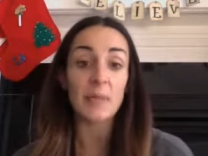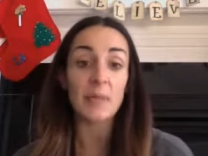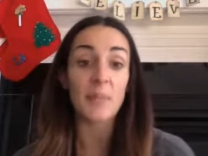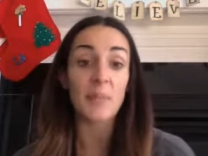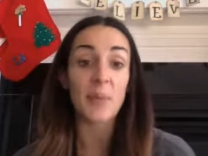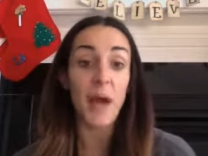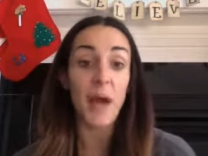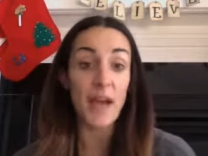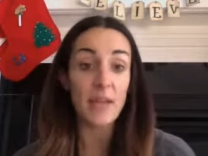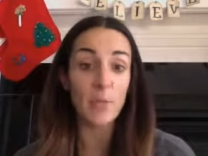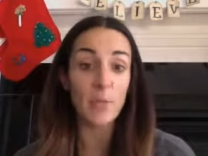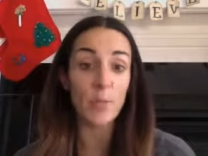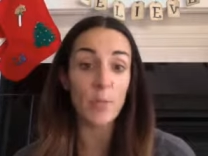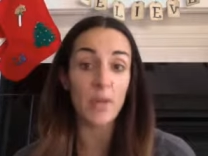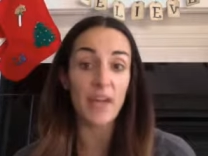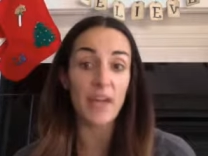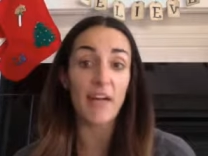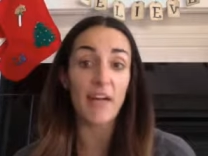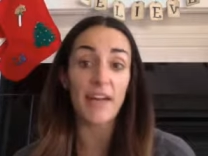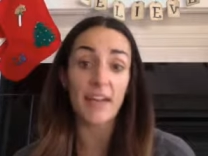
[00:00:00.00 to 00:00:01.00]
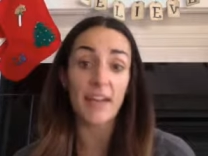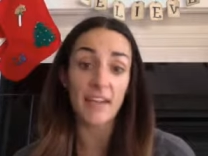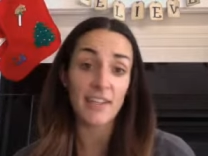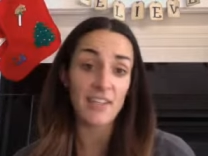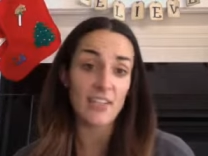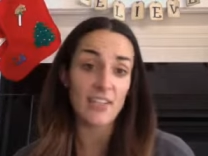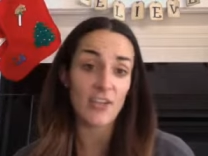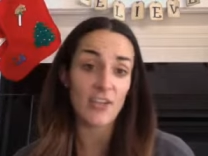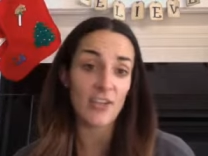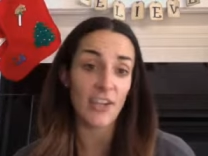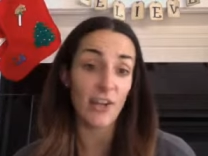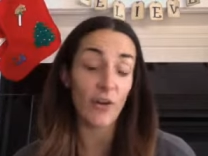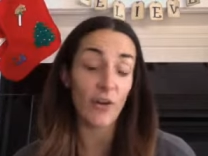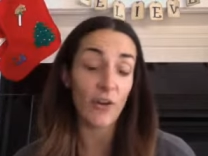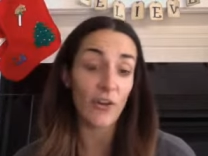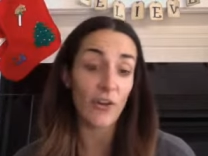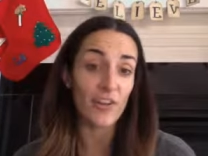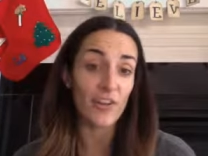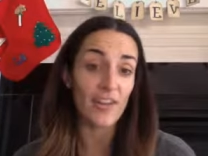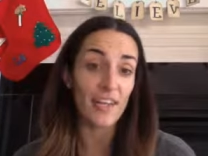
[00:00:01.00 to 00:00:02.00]
but we are getting started
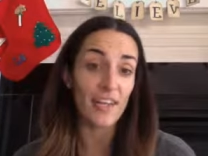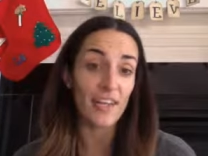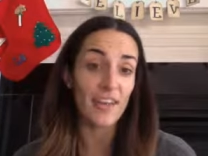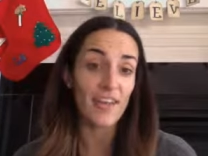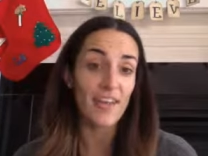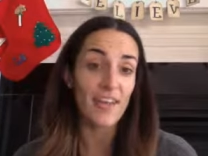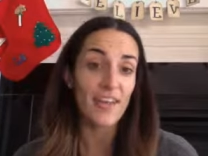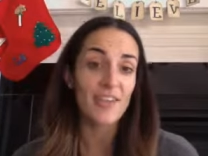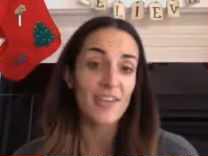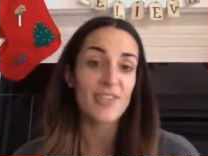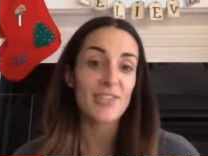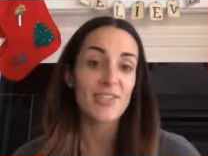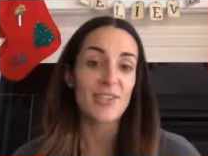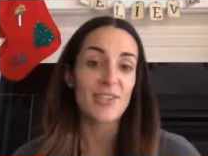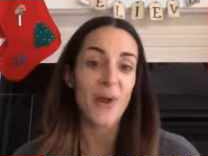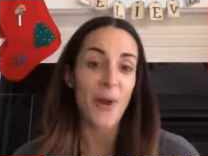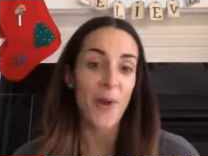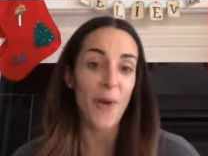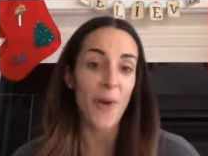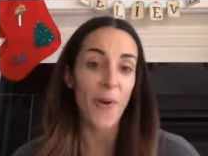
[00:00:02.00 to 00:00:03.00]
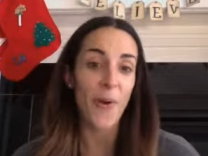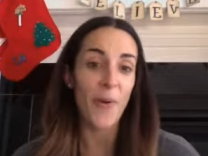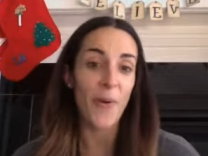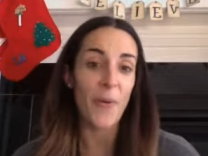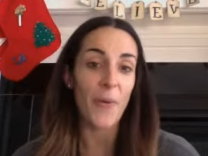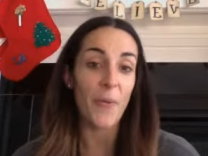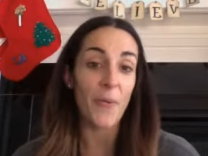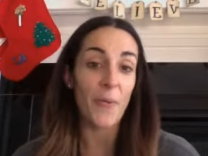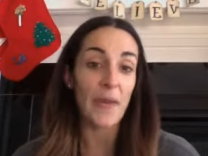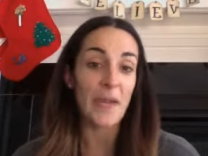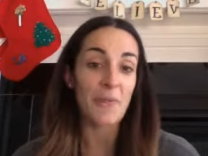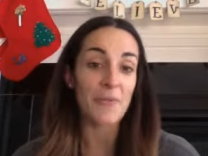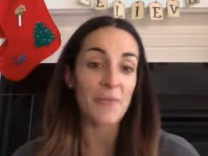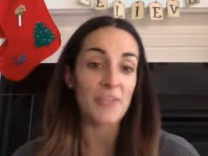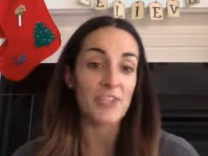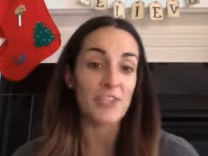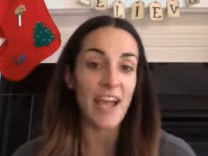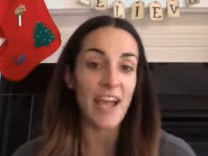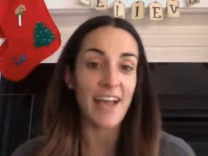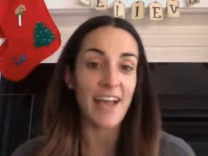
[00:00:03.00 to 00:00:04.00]
early so we will
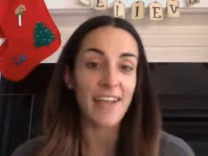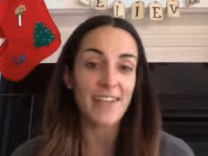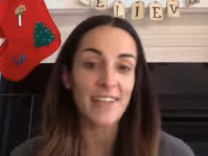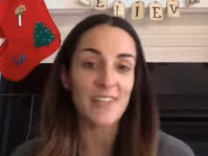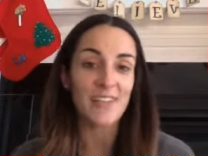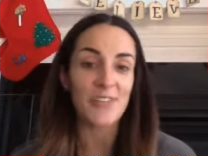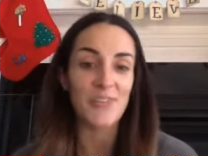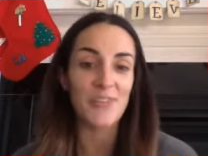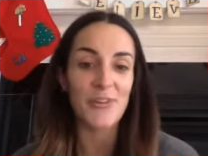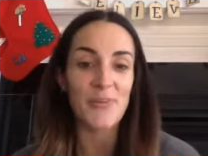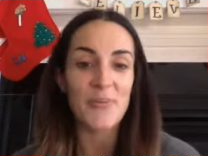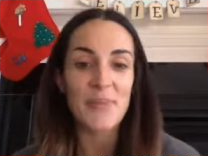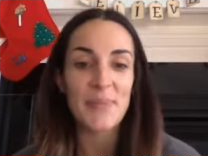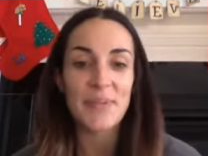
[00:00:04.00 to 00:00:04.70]
chat in the group.